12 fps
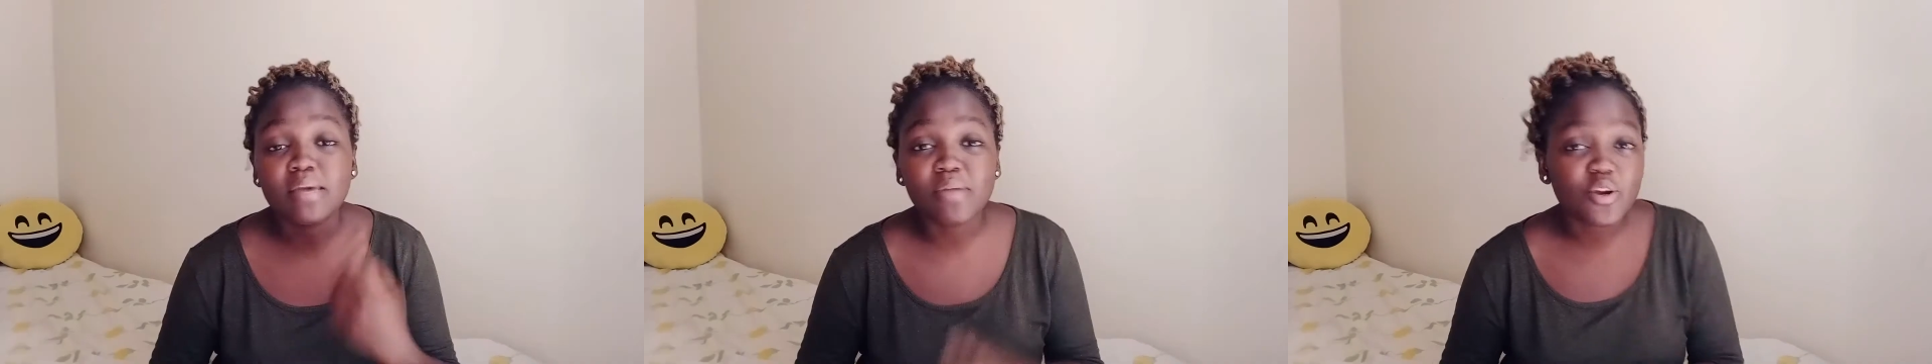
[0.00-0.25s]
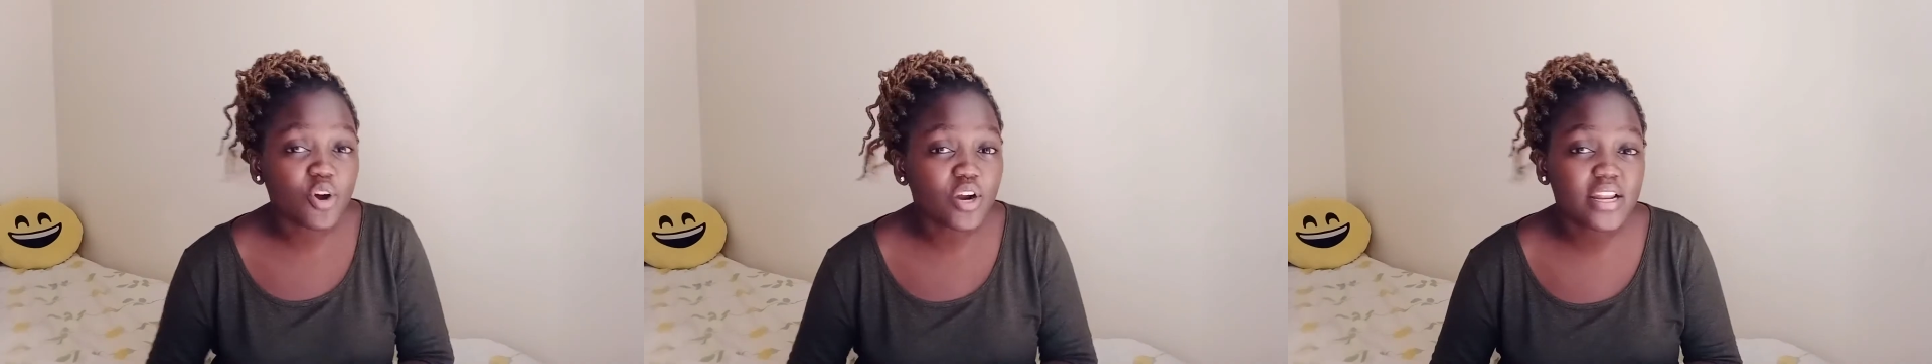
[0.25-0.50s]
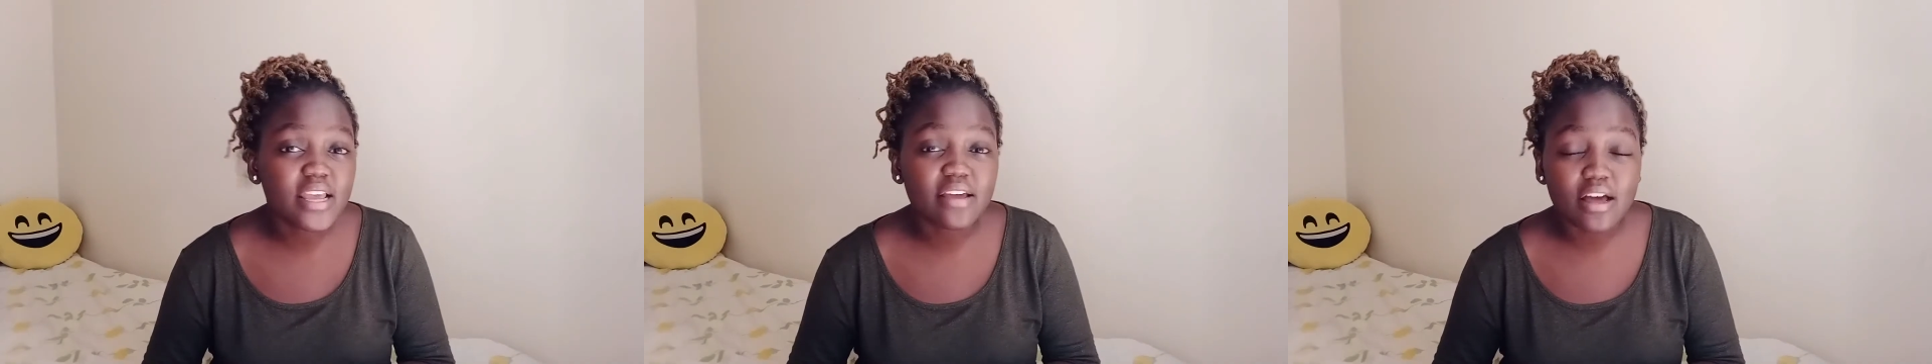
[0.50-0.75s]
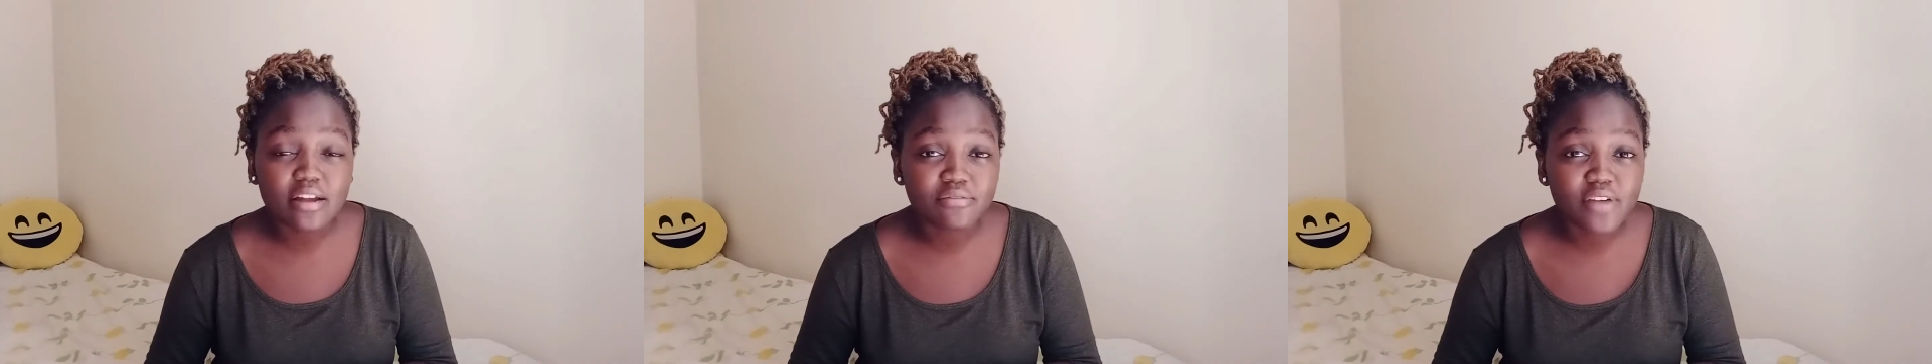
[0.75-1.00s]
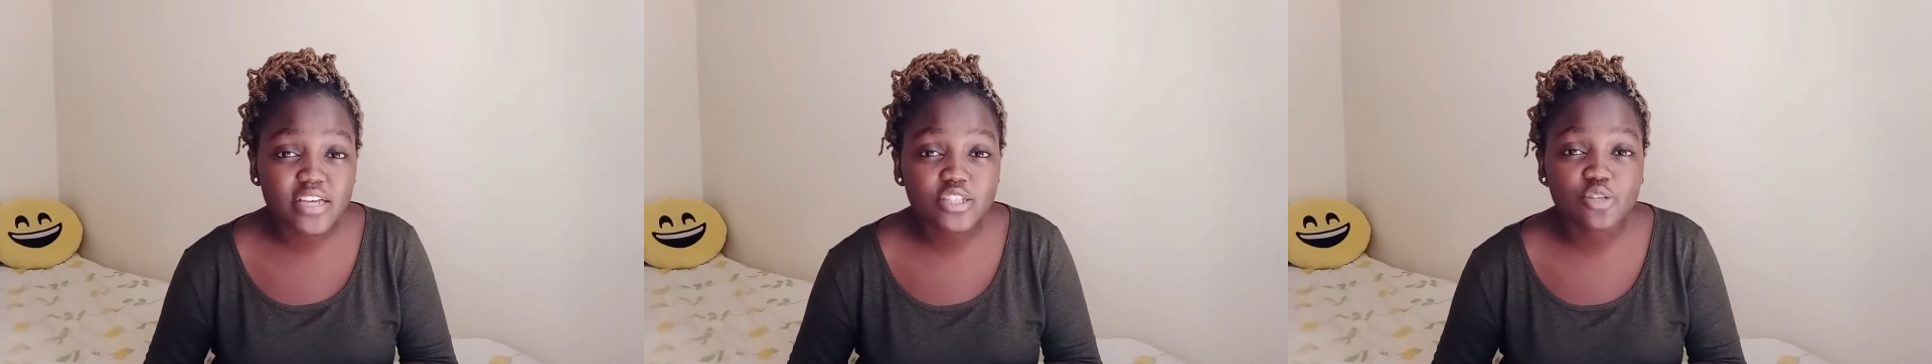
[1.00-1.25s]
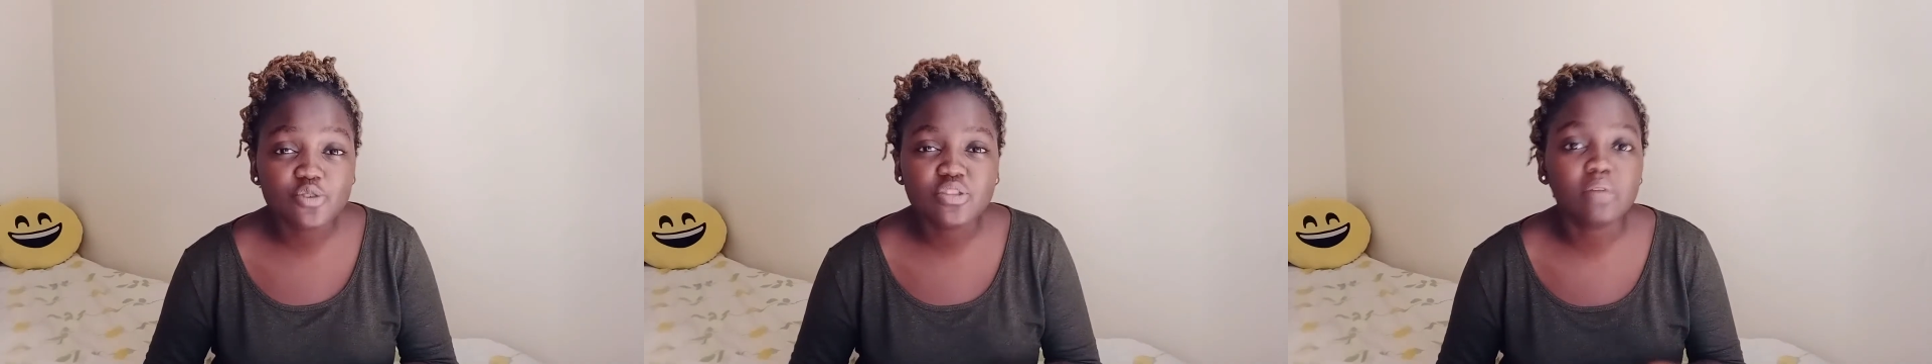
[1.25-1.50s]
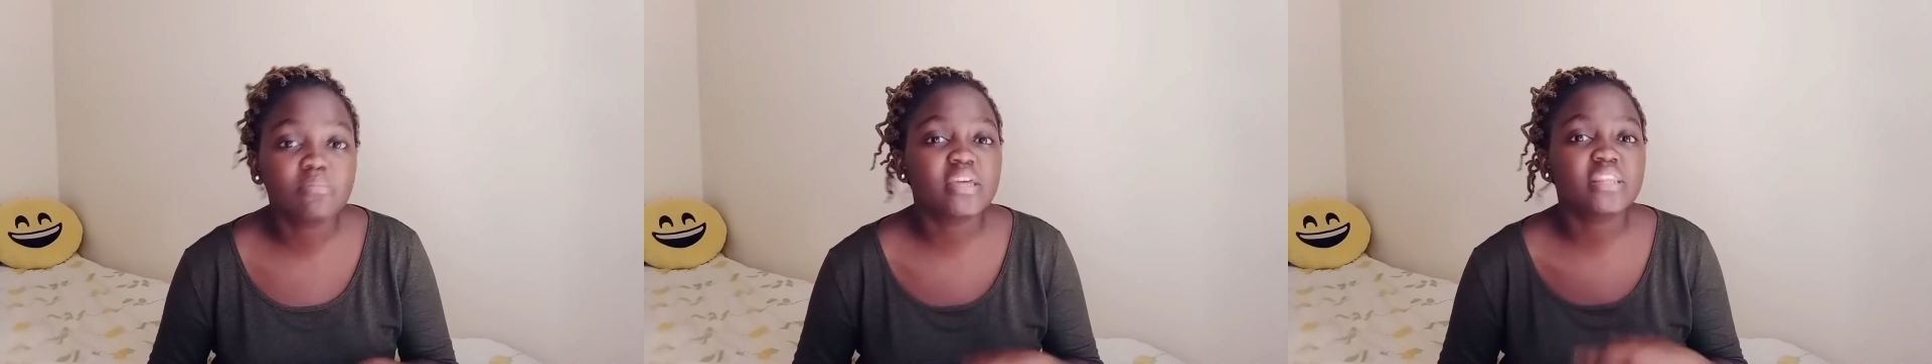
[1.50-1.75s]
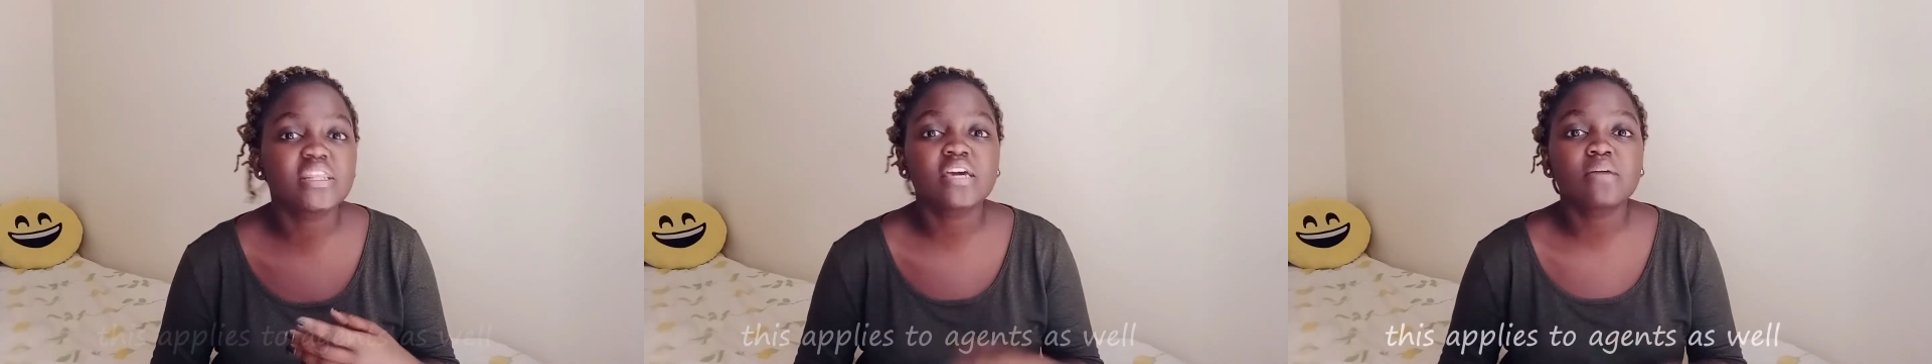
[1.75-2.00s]
may wrongly advise you. They may
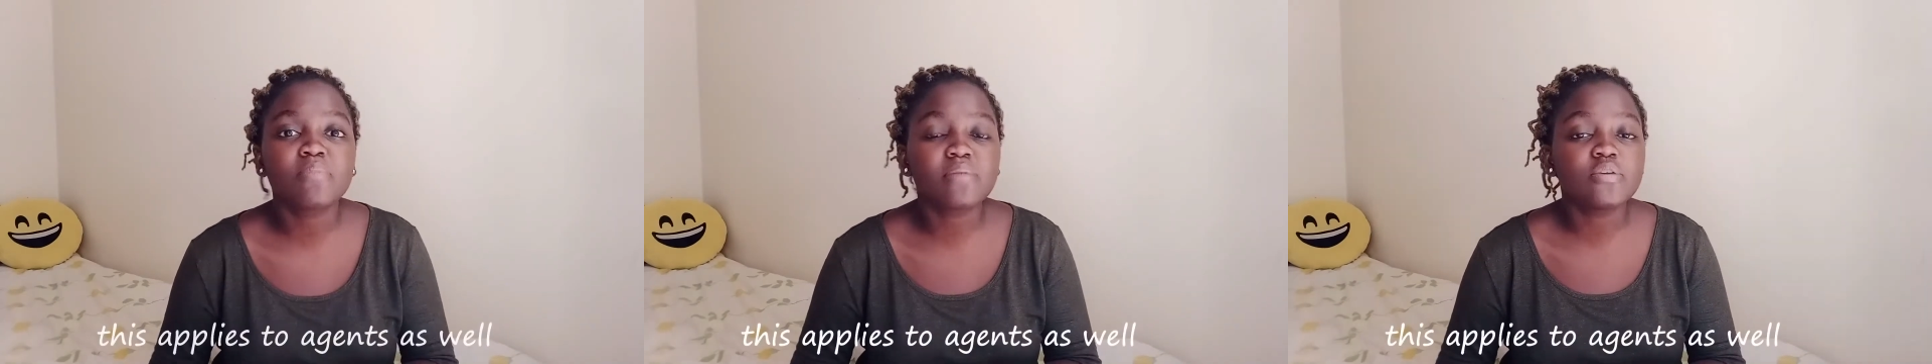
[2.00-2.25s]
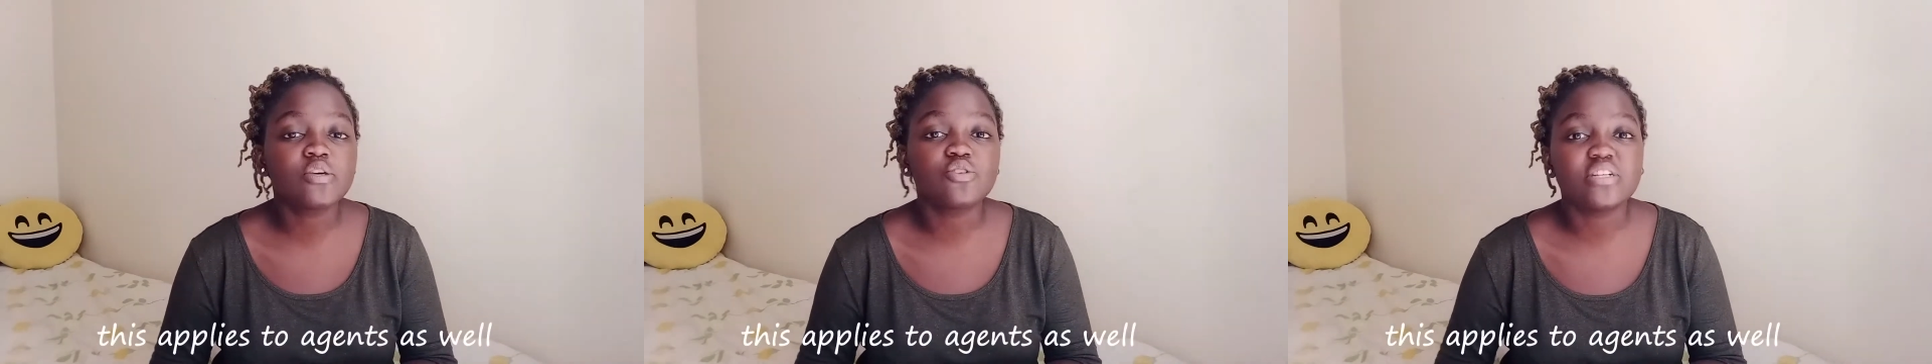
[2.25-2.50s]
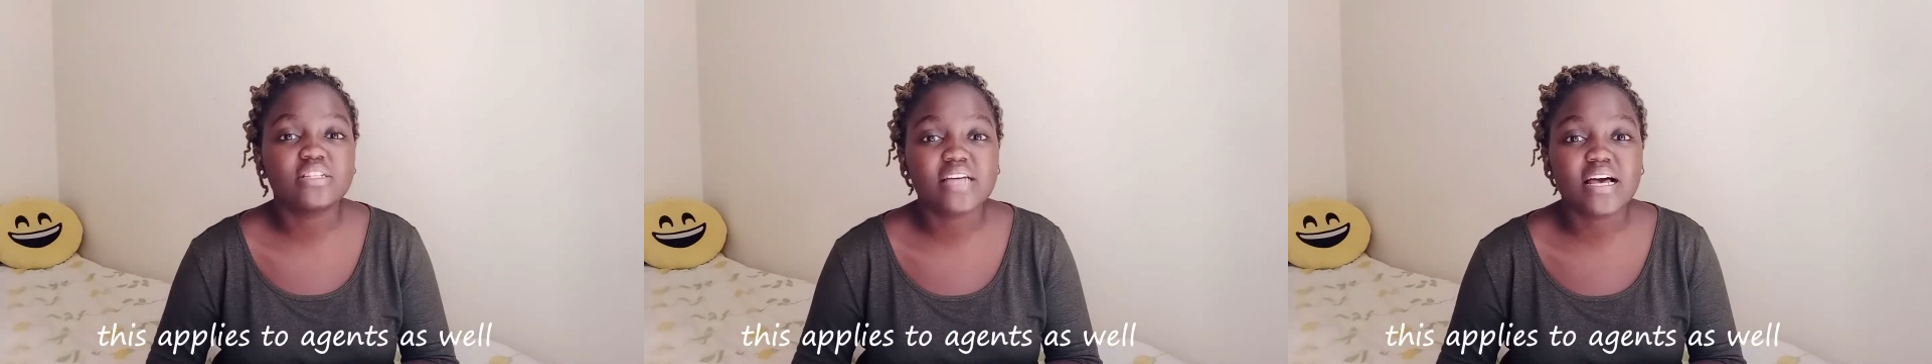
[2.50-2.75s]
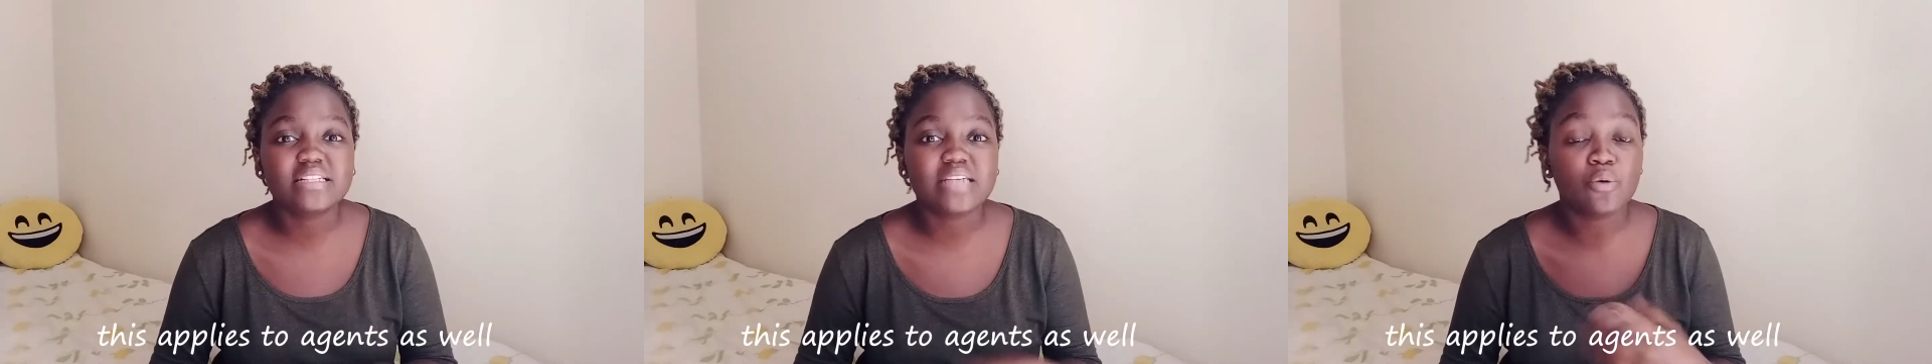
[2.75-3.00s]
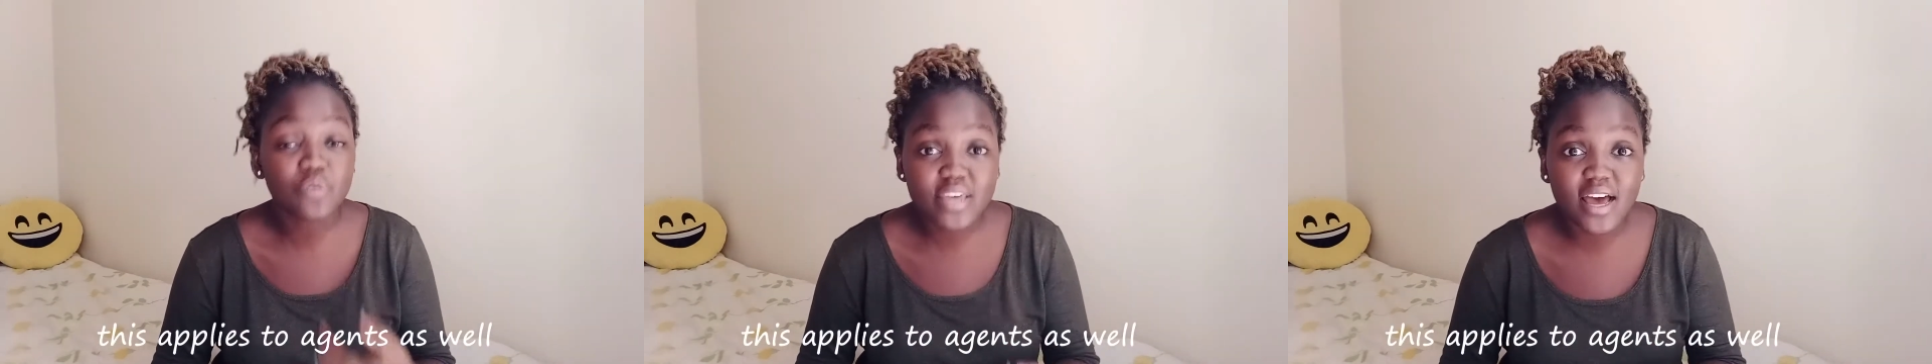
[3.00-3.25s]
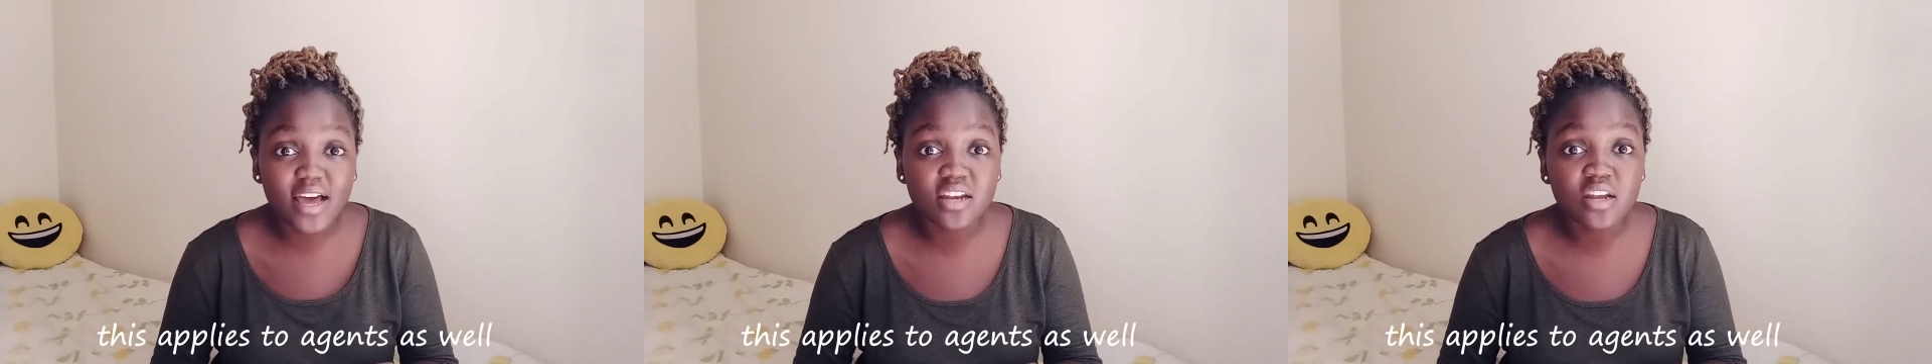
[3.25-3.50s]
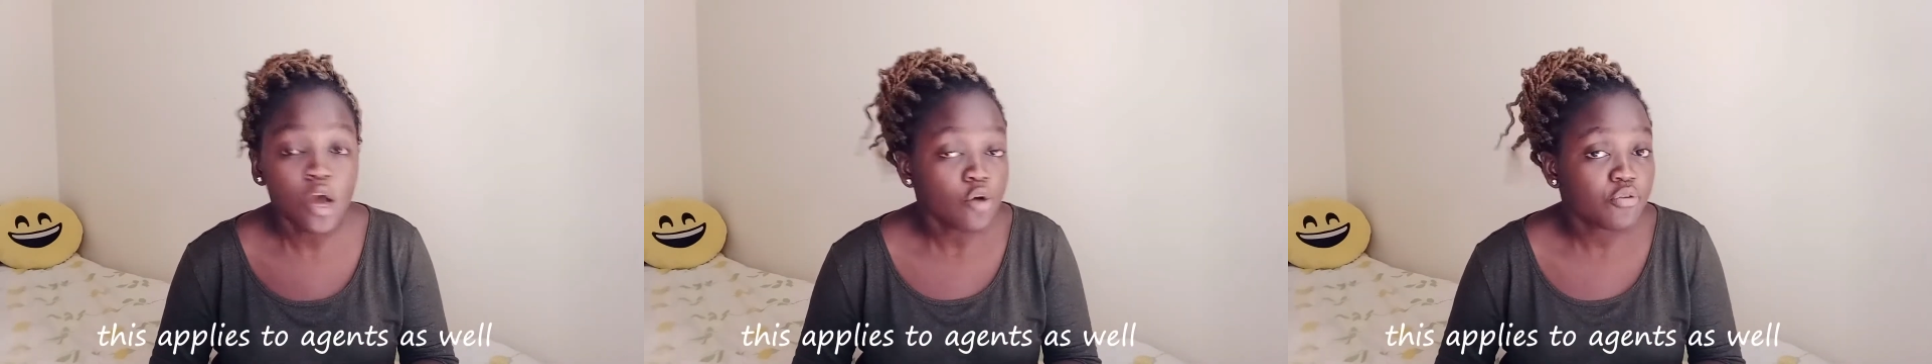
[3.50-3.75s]
think maybe your desires are weird.